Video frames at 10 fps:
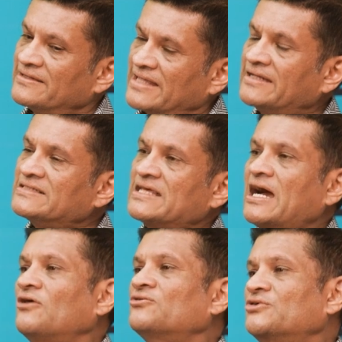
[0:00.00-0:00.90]
that is
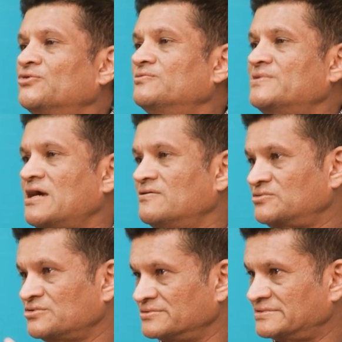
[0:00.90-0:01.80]
how you will be able
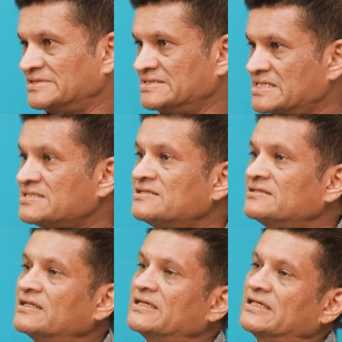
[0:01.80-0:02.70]
to
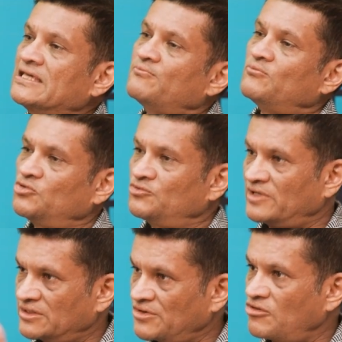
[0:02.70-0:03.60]
consistently keep
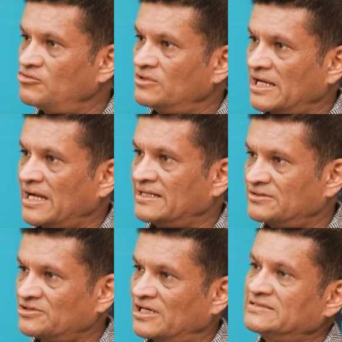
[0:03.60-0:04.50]
moving, know, like,
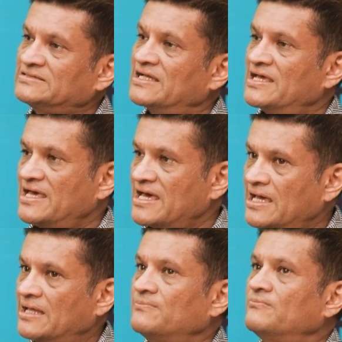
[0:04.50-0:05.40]
trust,
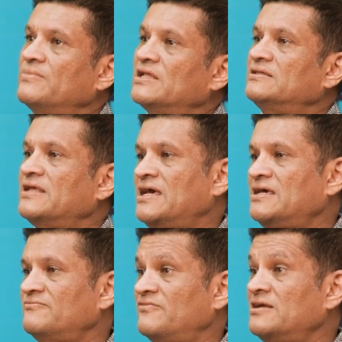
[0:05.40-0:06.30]
and build
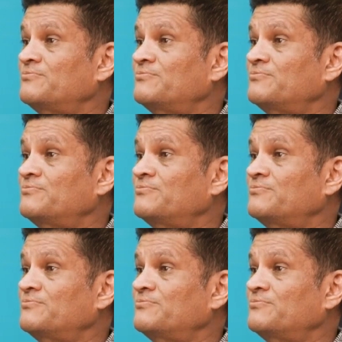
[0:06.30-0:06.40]
a very